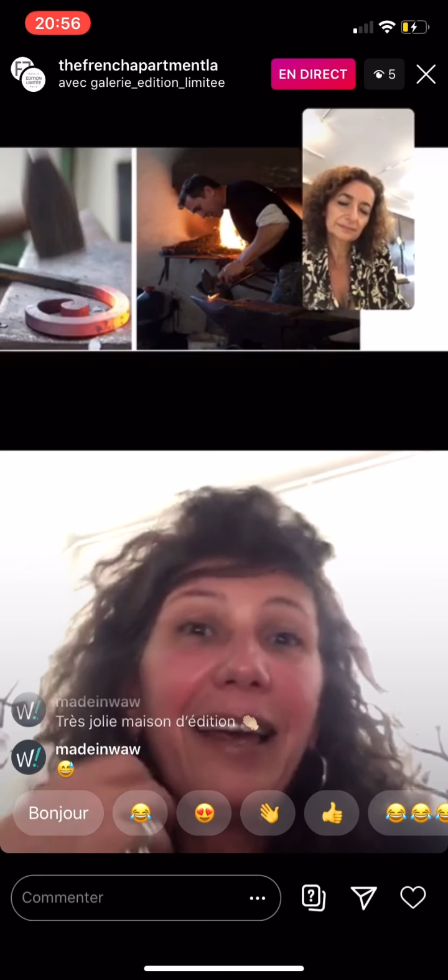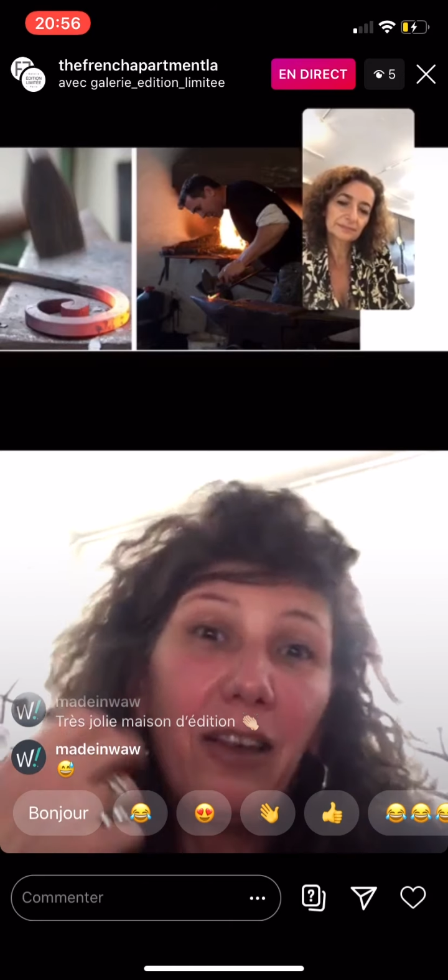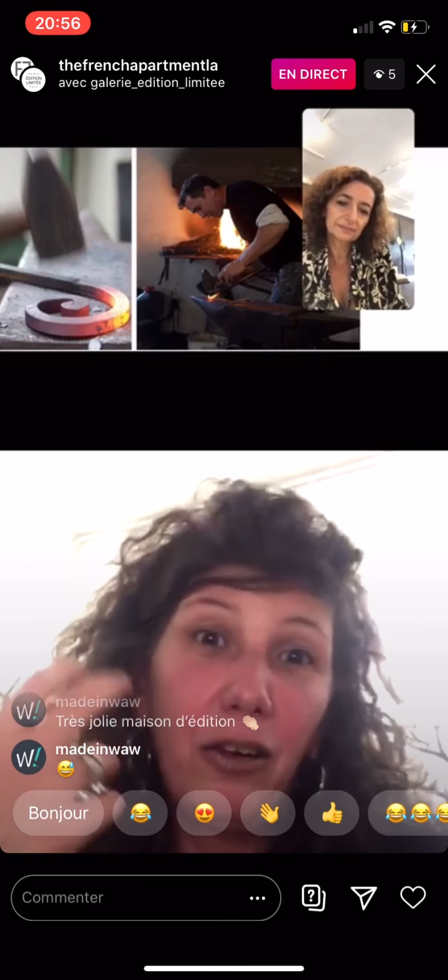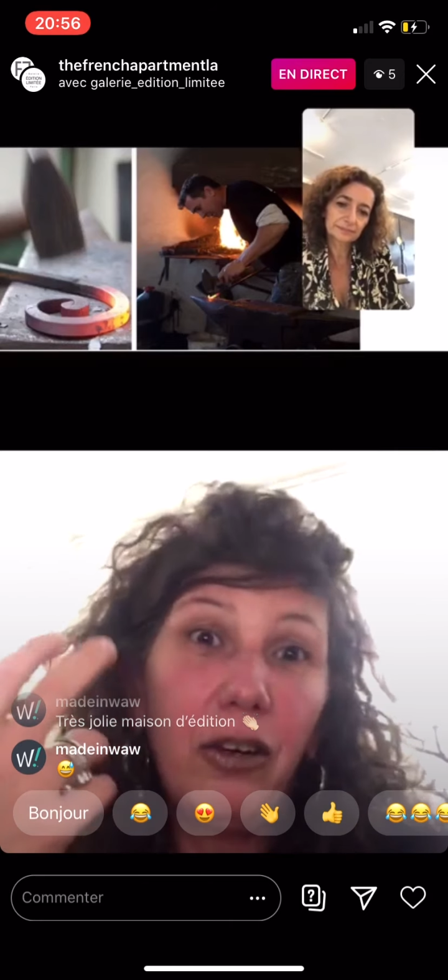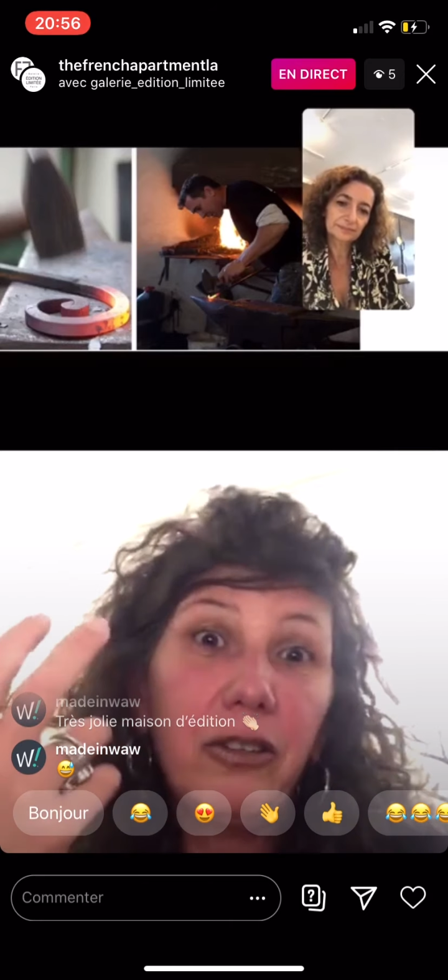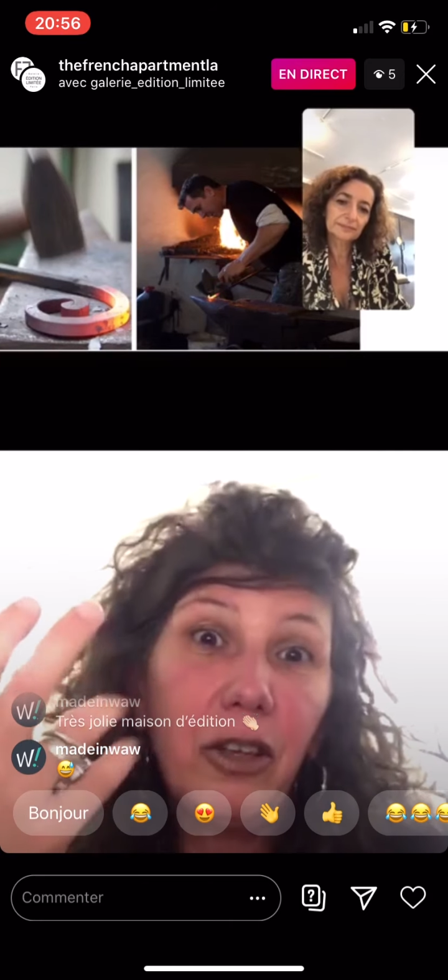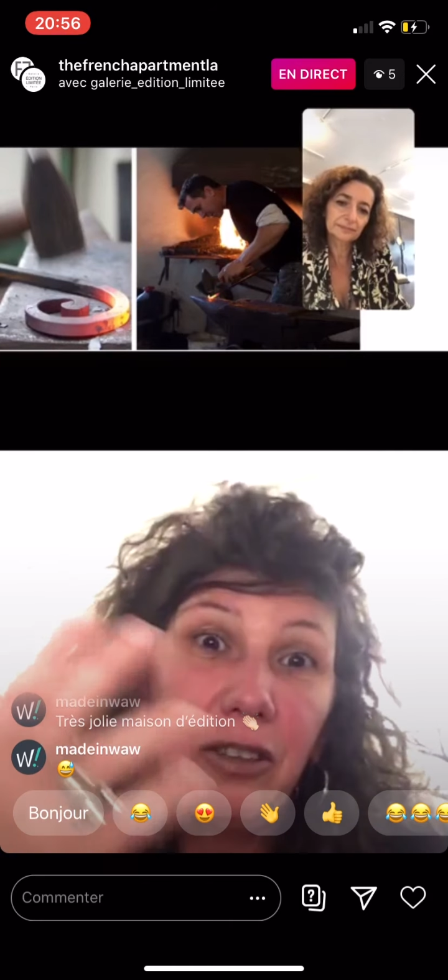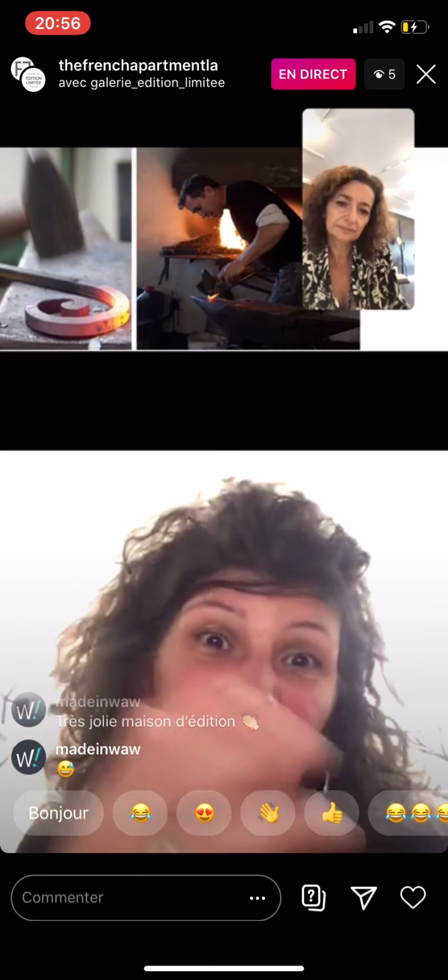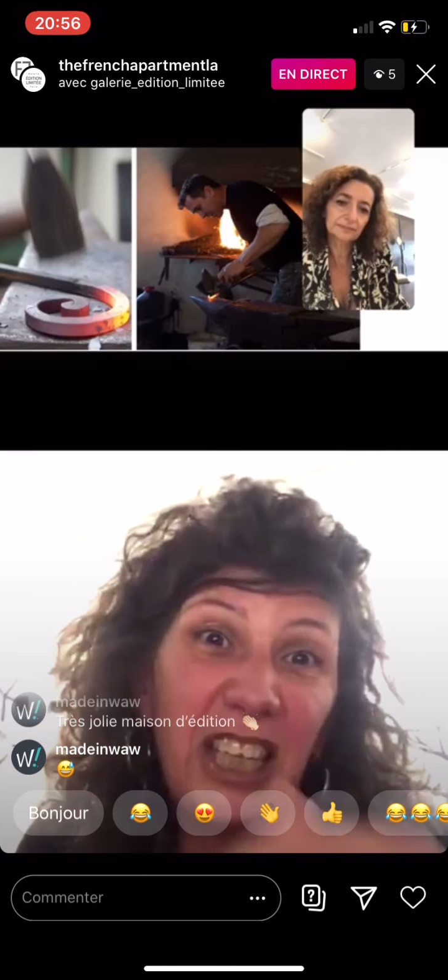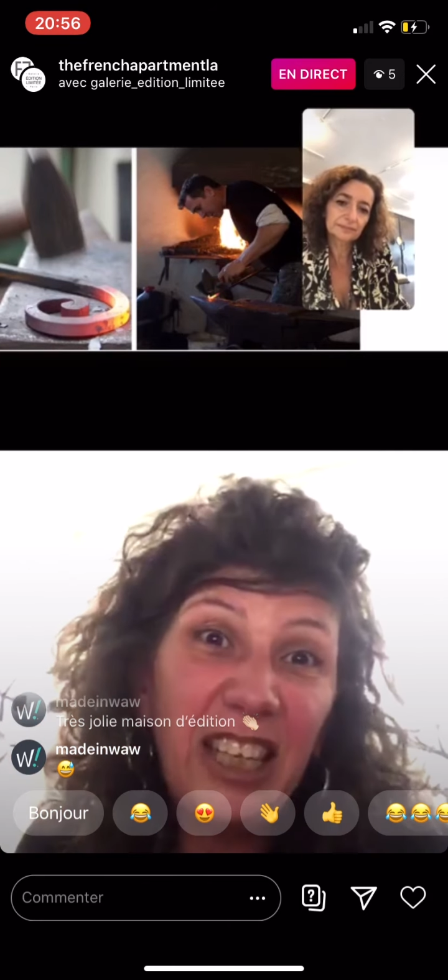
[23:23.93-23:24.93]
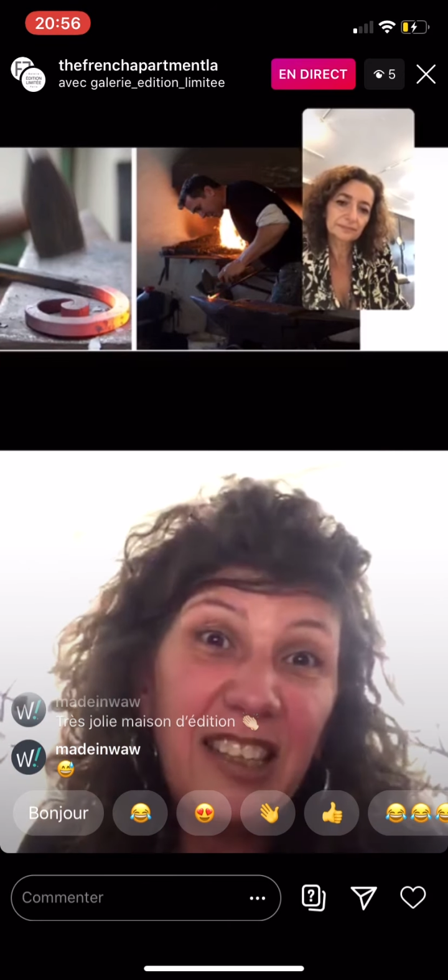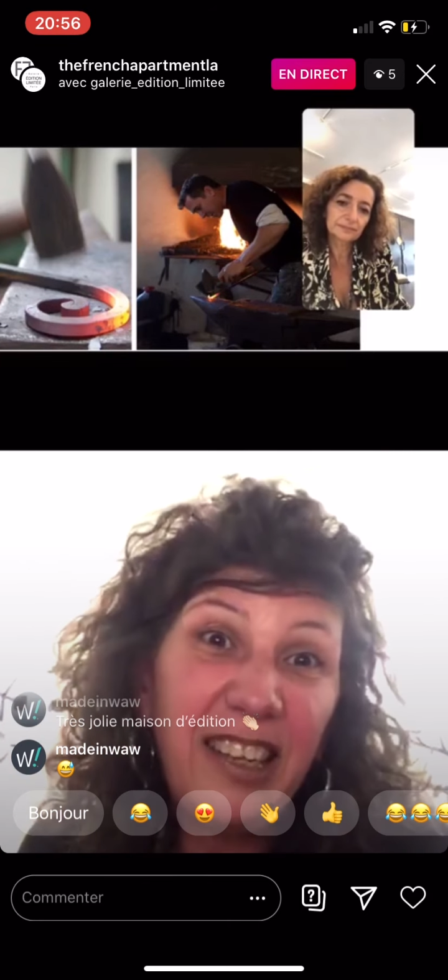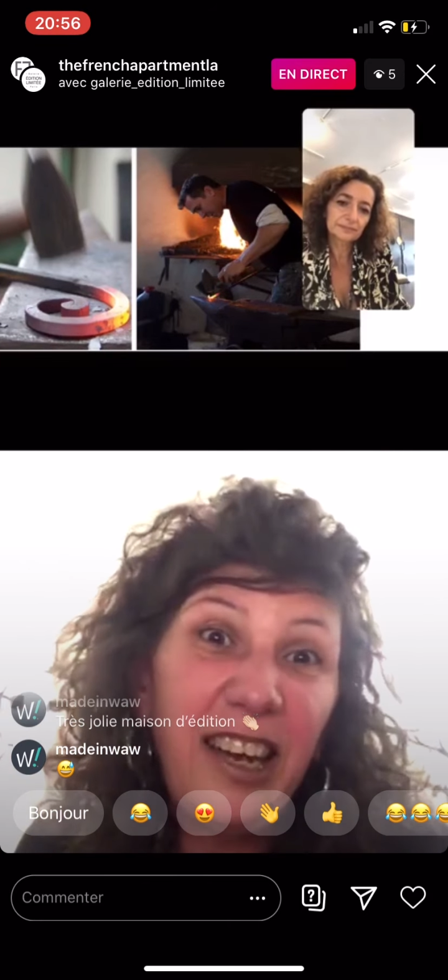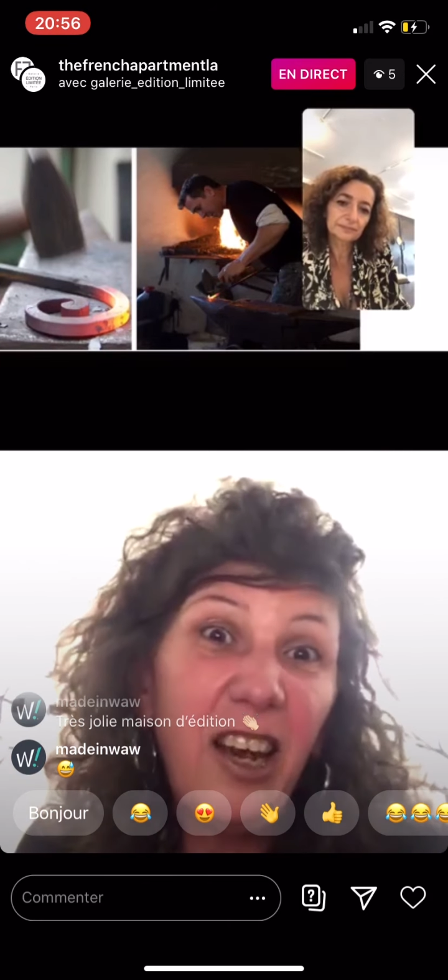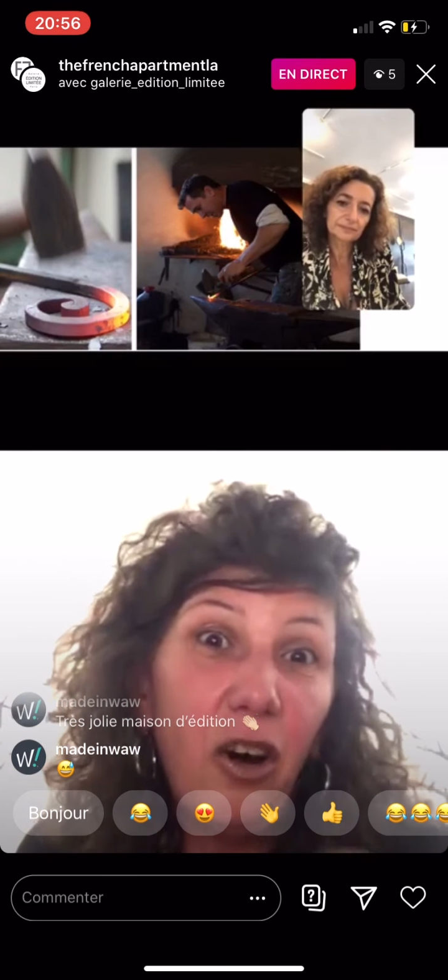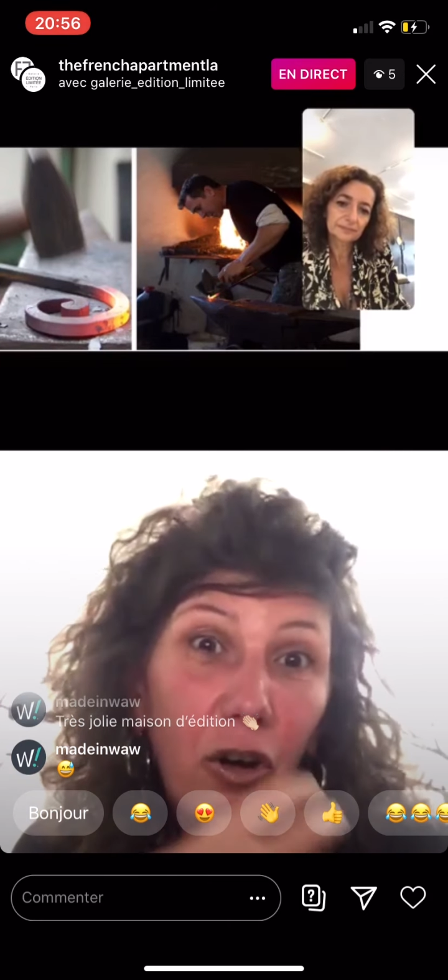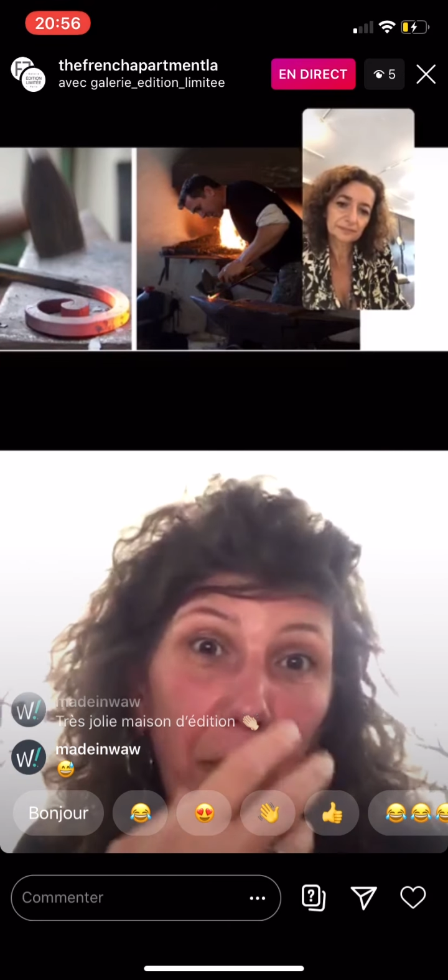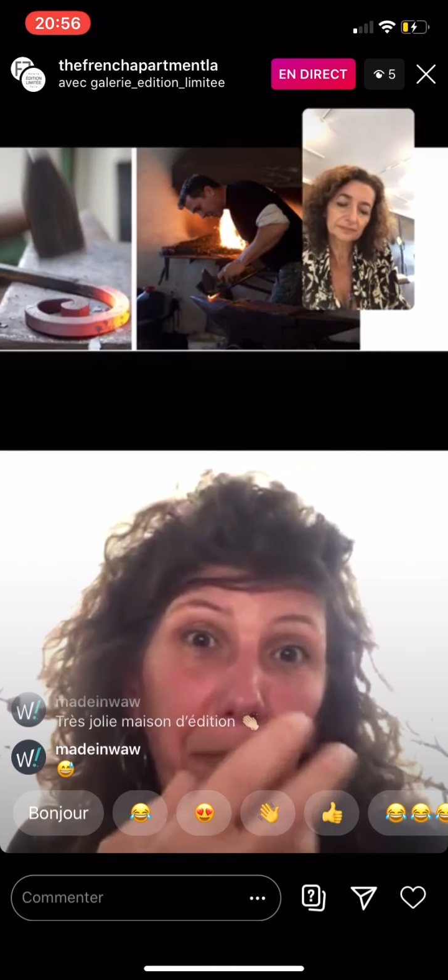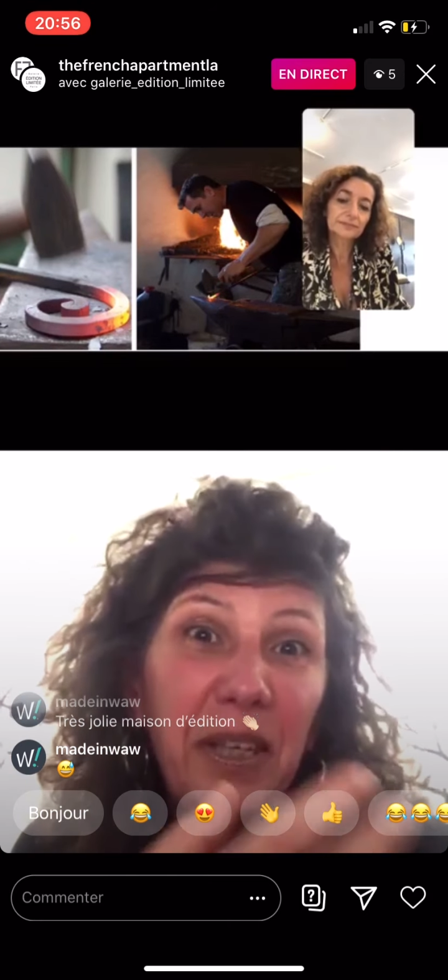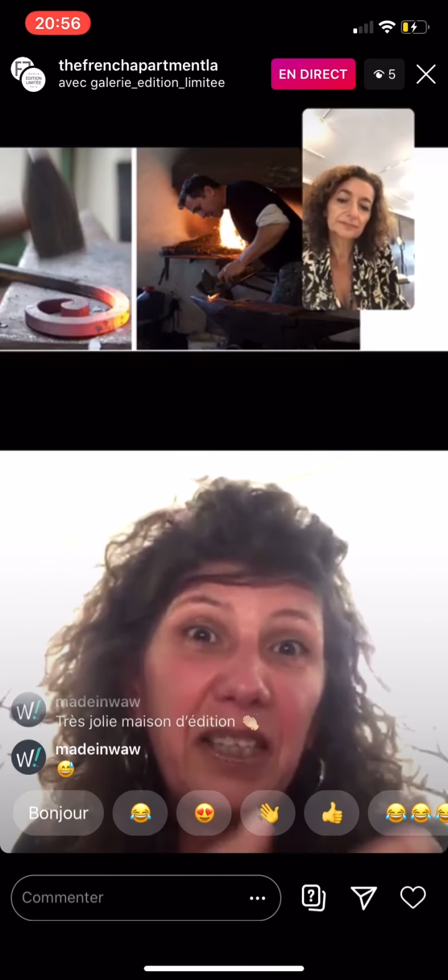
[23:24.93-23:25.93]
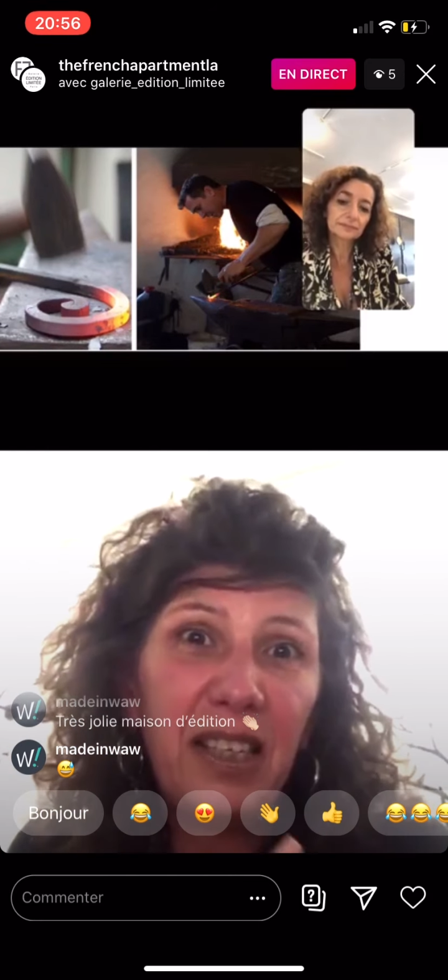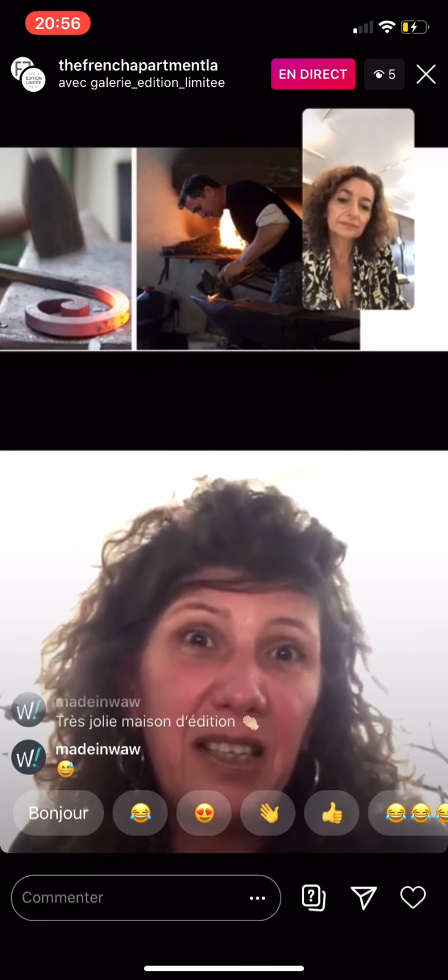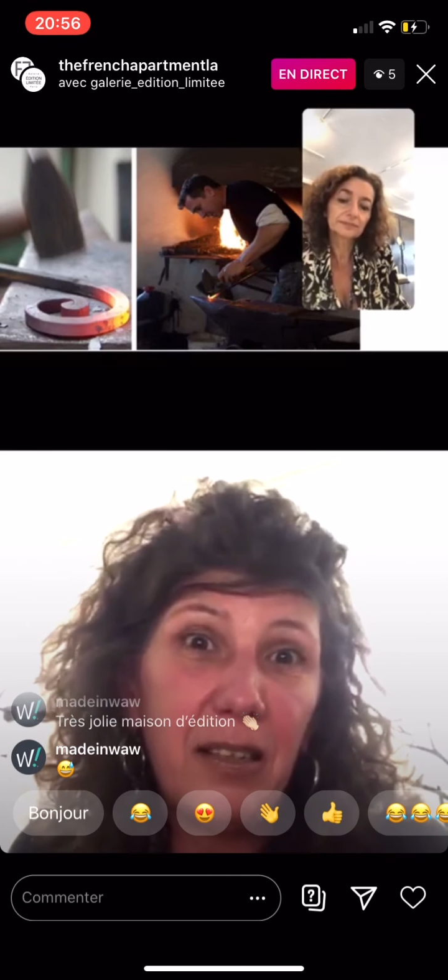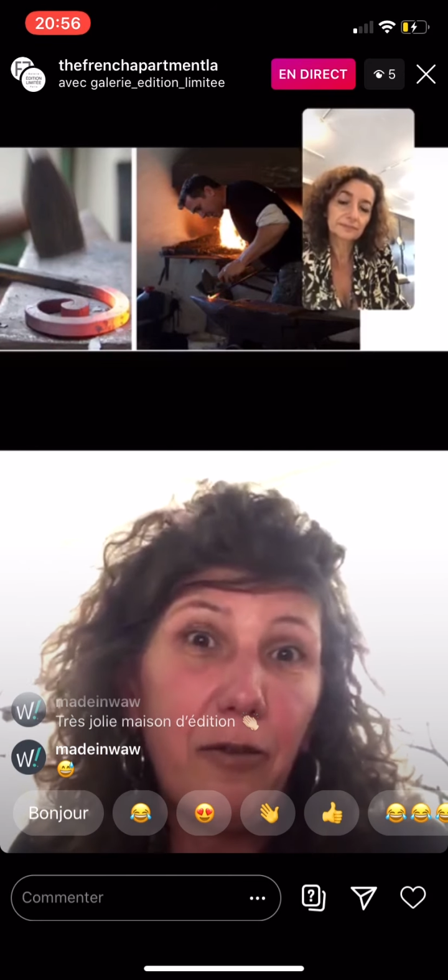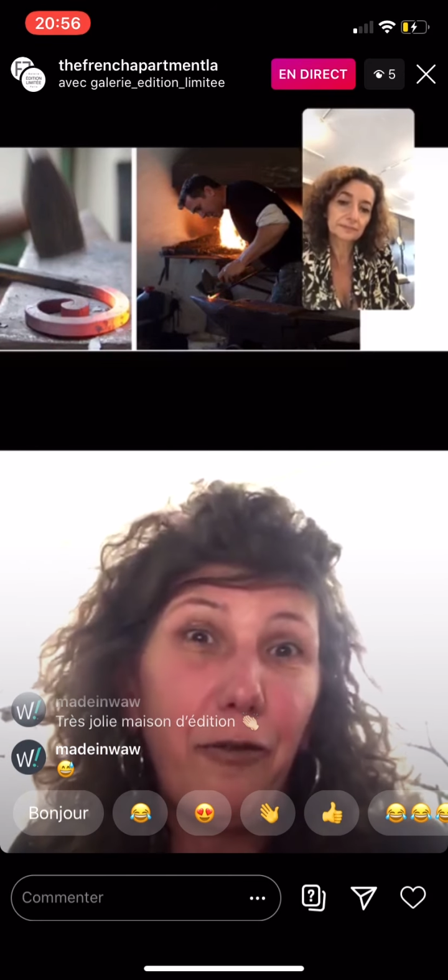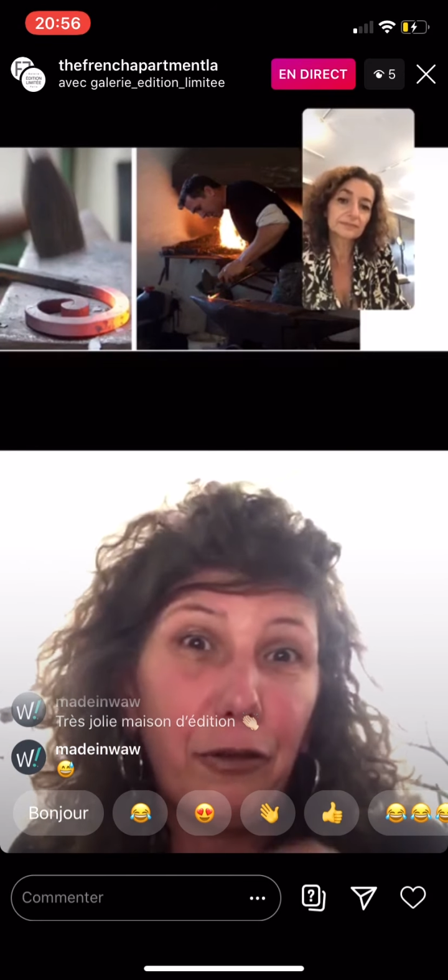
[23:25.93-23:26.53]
an antiquité, whole pieces.